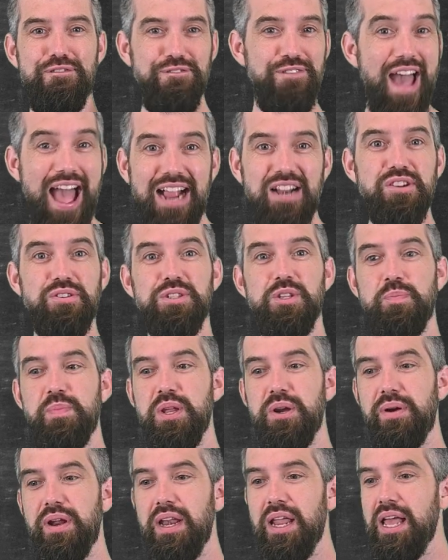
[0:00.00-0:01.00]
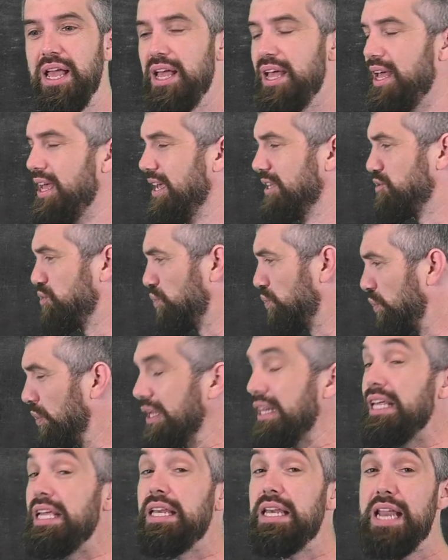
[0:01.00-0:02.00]
factors appearing. It's
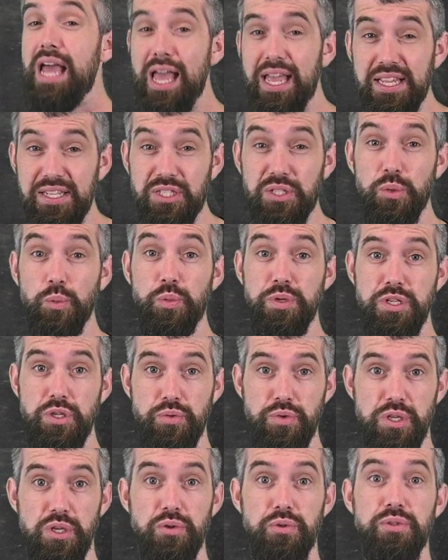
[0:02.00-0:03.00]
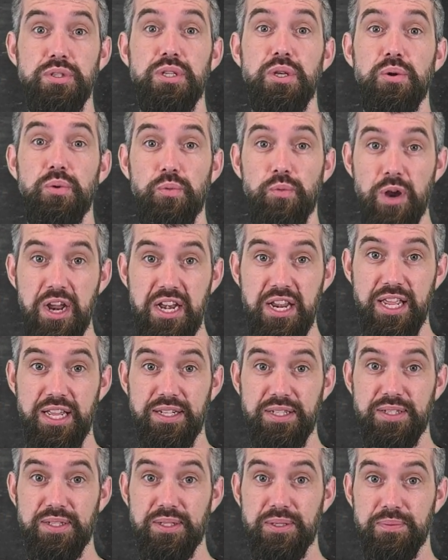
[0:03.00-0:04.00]
really nice when you use
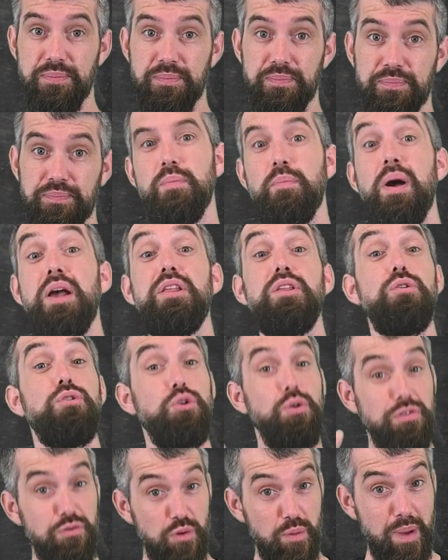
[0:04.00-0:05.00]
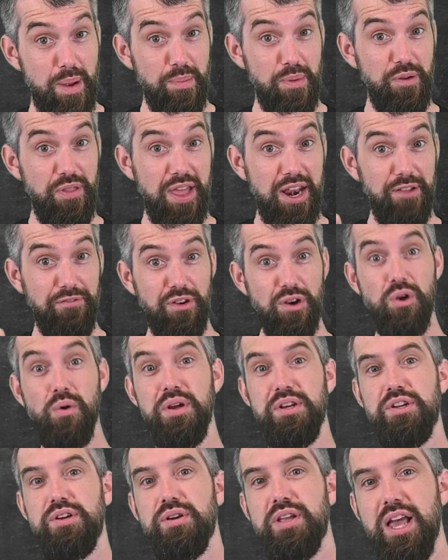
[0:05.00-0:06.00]
radians. But you do have to remember that if you're
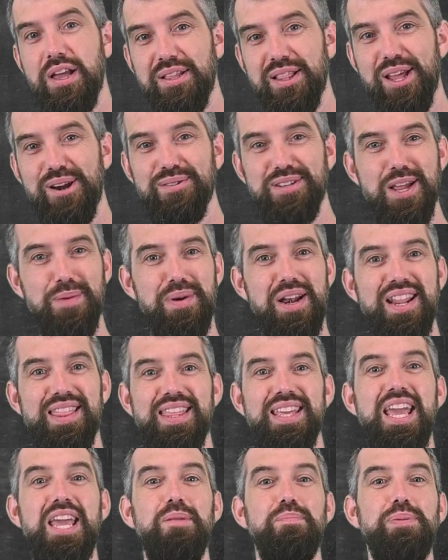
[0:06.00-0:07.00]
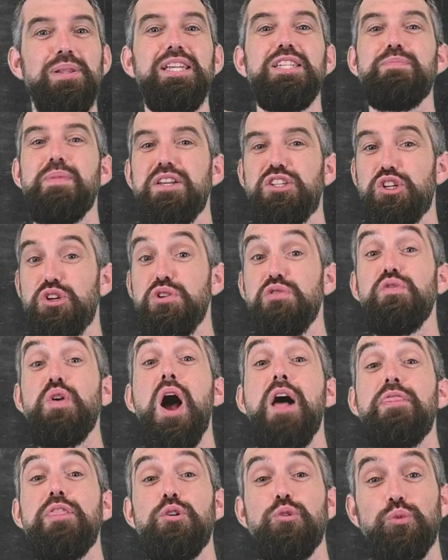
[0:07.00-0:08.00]
going to your calculator and typing anything in, please make sure you've
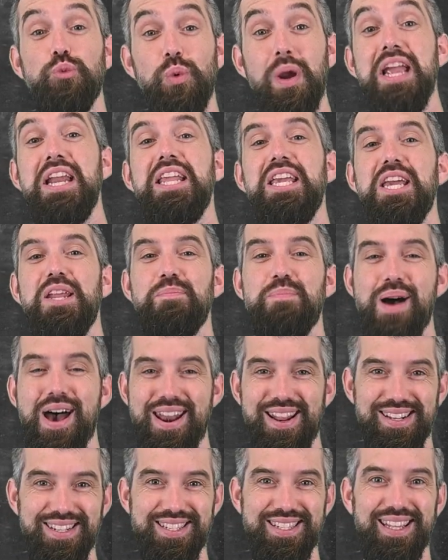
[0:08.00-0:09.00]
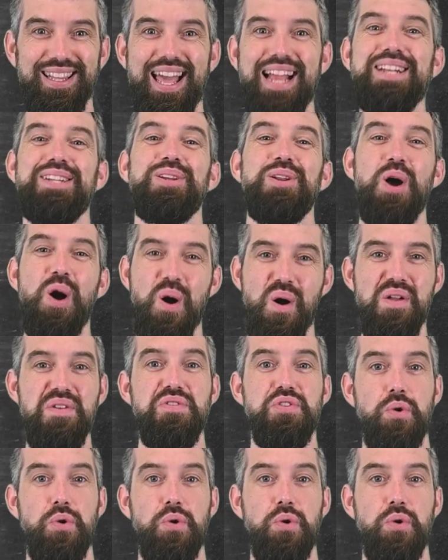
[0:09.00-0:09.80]
got the radian button selected on